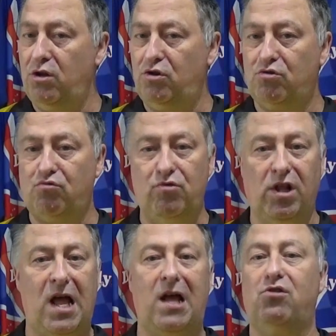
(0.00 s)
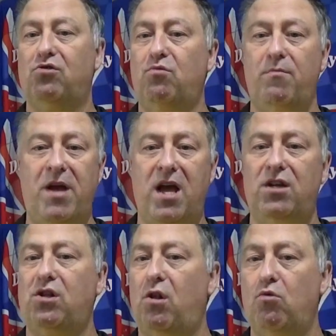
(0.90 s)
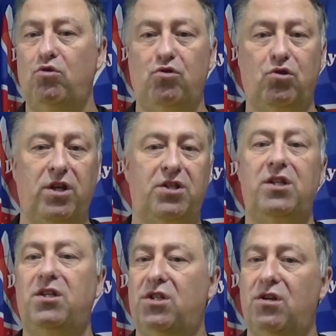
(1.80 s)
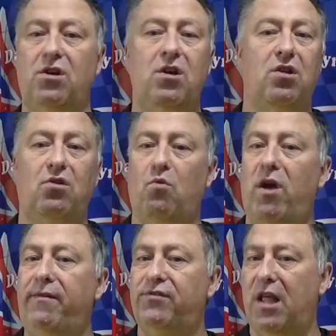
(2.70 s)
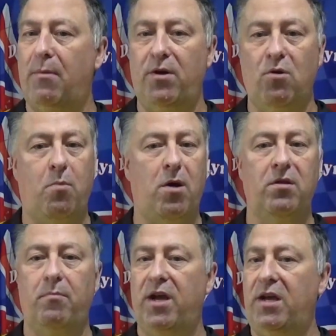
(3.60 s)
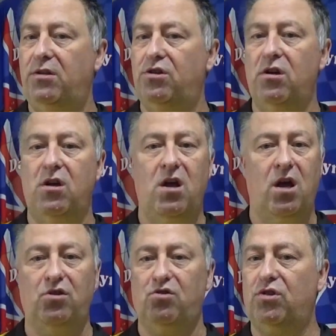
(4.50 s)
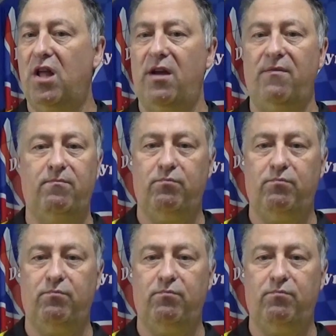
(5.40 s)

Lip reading: and just relax, just with my eyes closed, just listening to the waves lapping up on the beach and just like